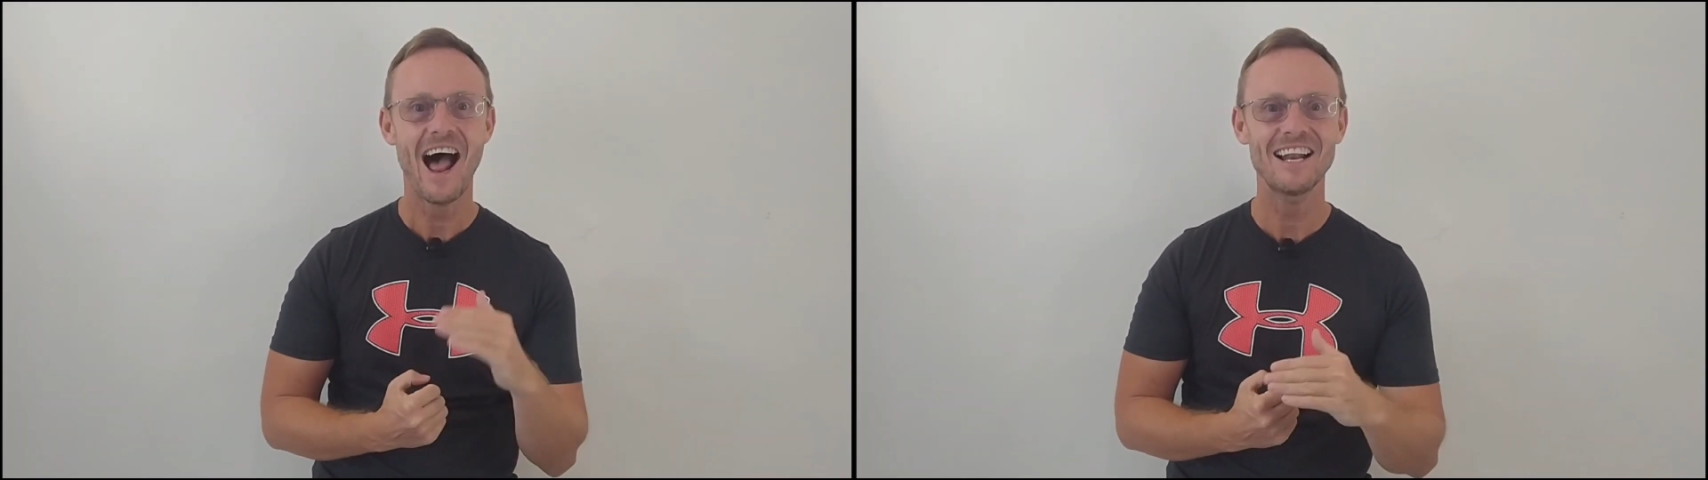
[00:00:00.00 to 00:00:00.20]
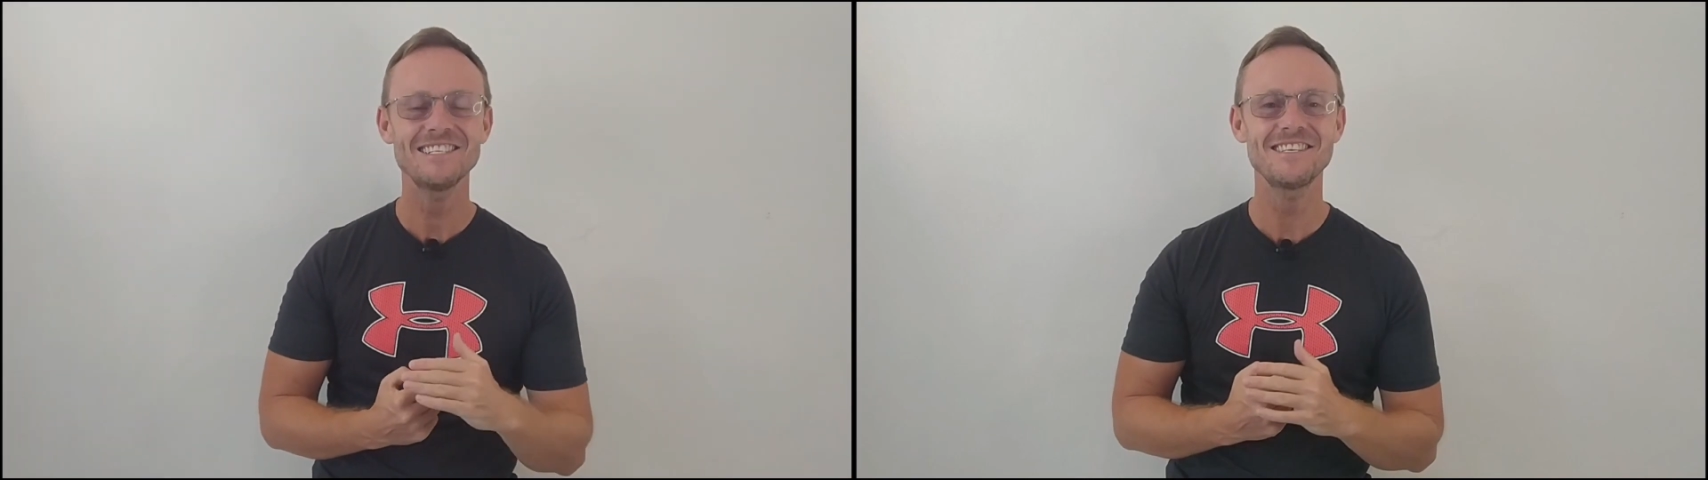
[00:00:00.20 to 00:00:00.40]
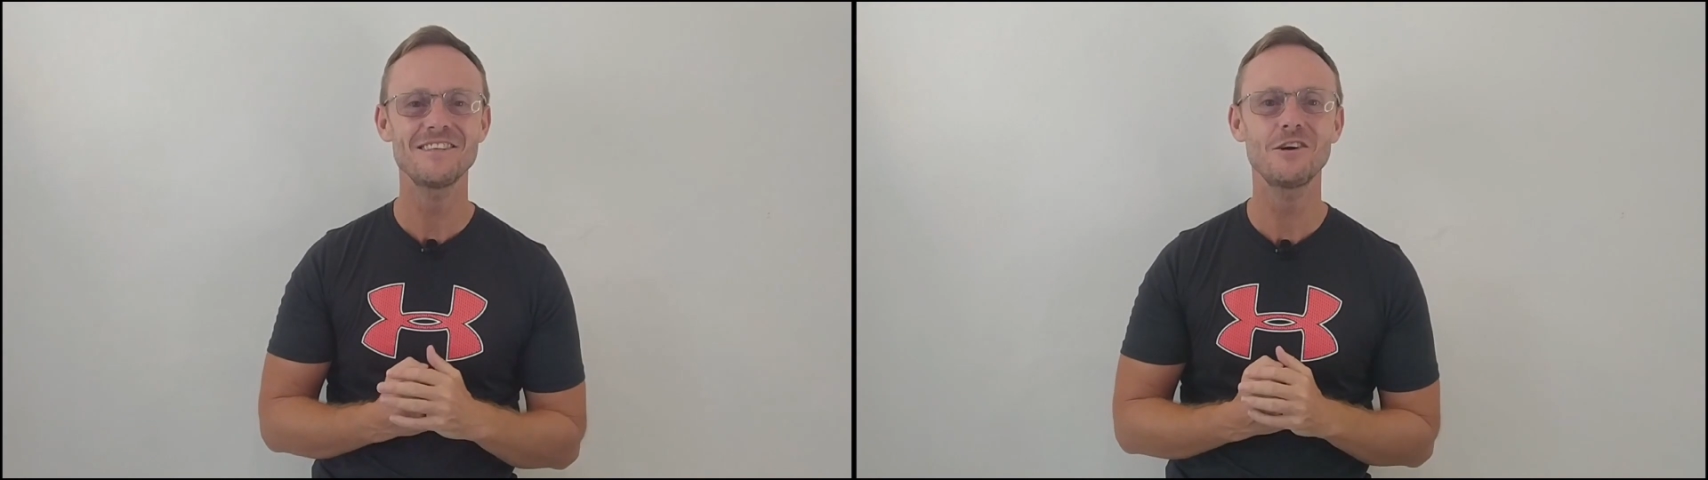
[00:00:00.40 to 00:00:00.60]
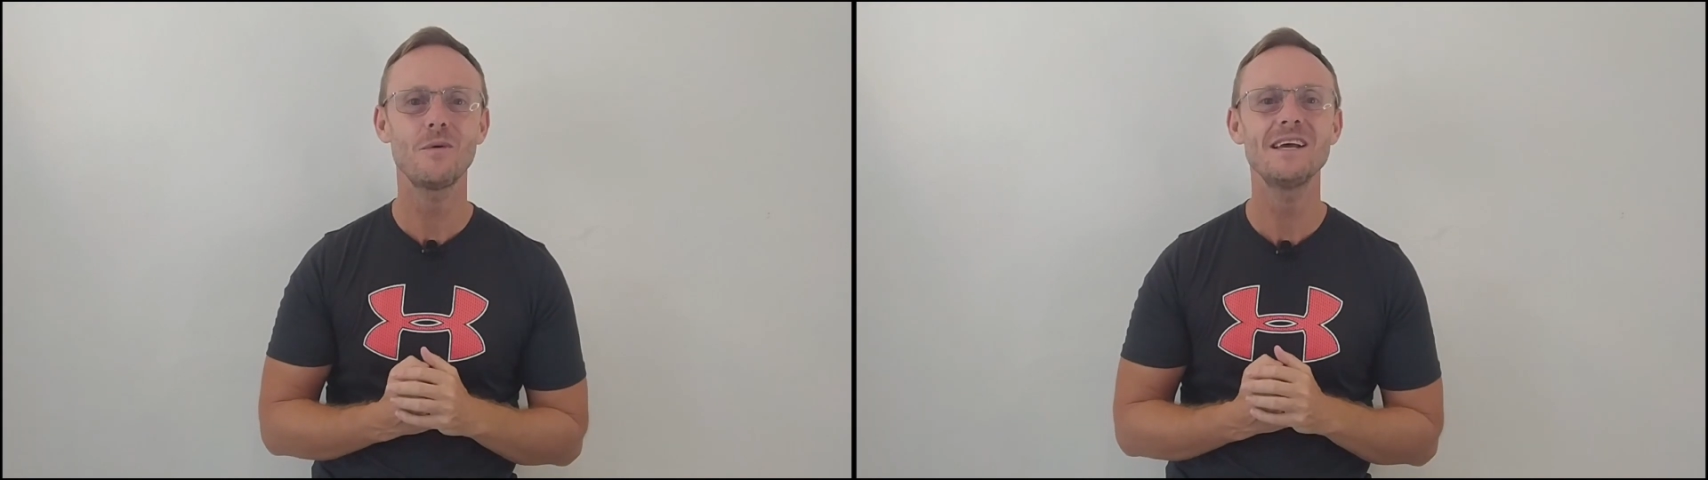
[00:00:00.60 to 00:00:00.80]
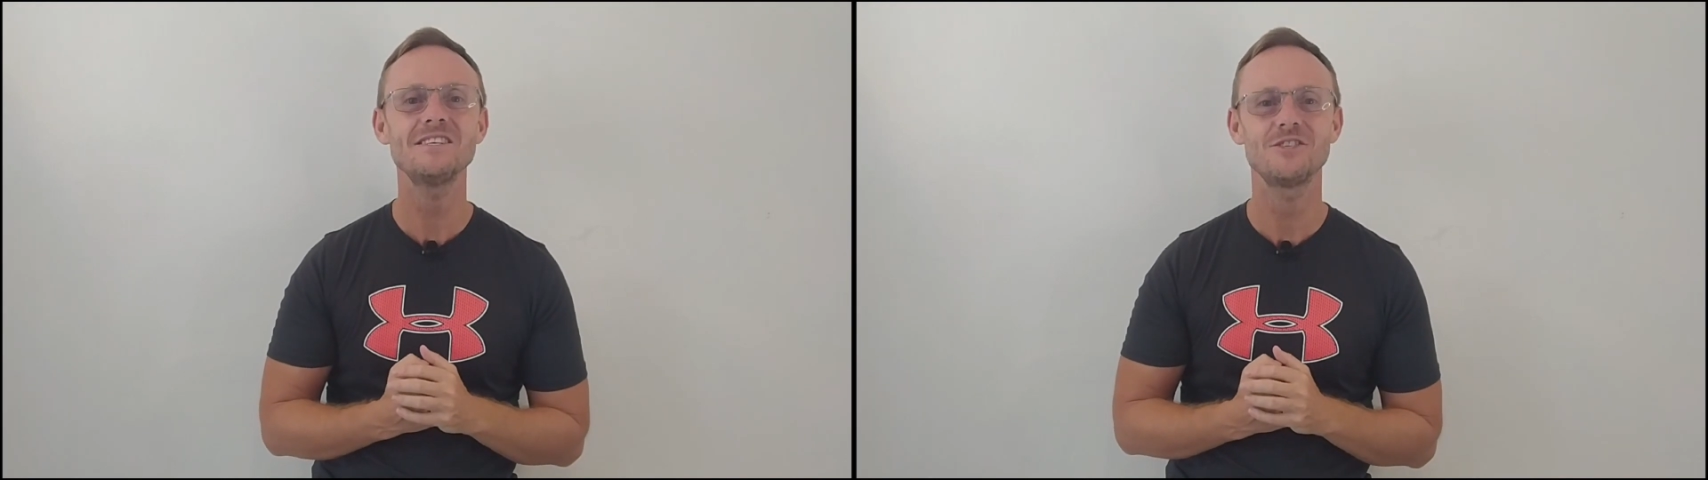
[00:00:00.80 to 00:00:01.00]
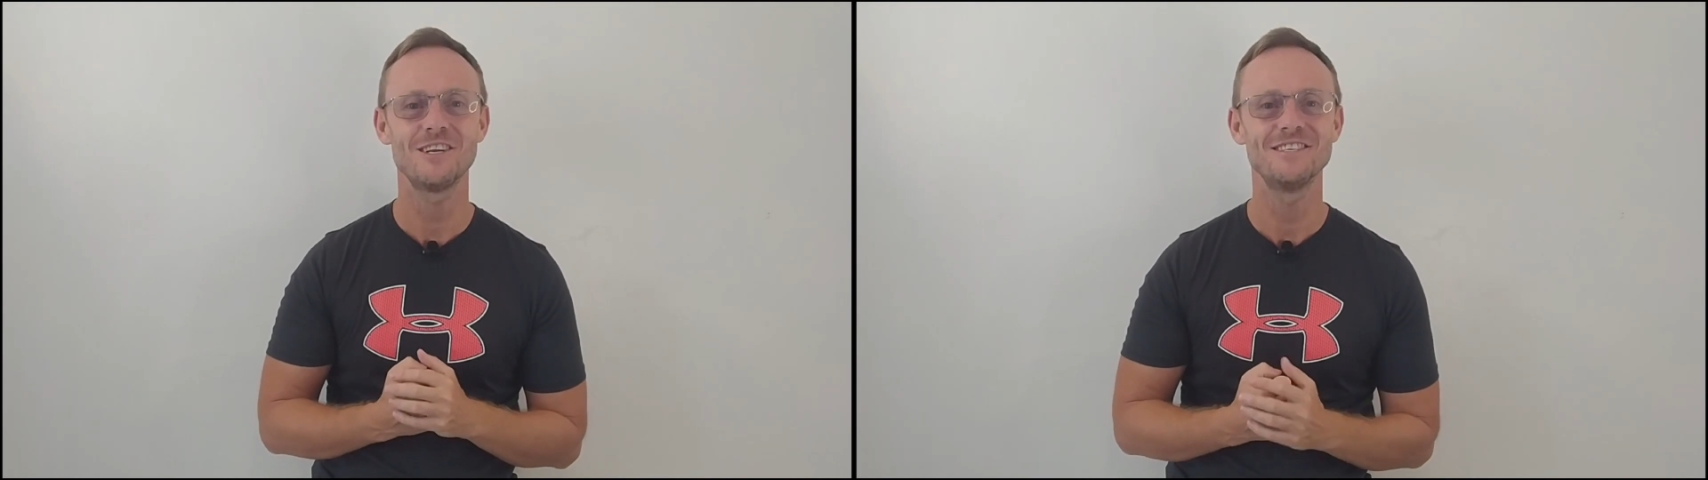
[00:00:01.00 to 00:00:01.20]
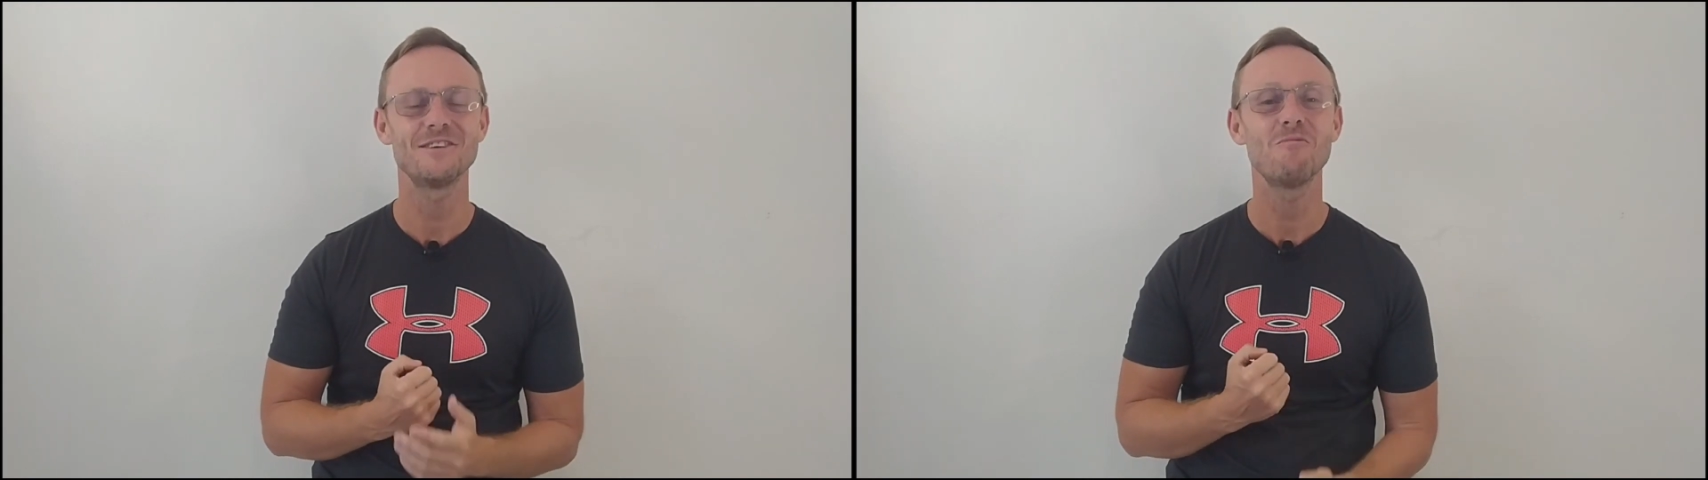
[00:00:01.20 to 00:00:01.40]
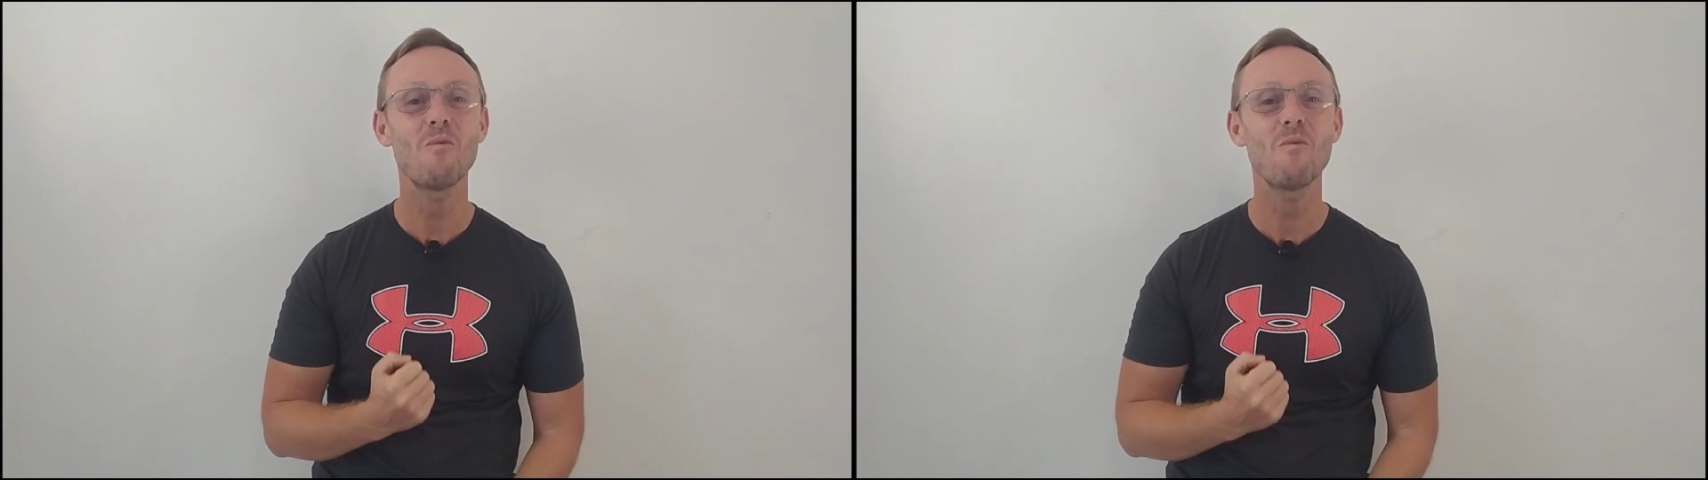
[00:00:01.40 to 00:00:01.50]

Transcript: answer the questions,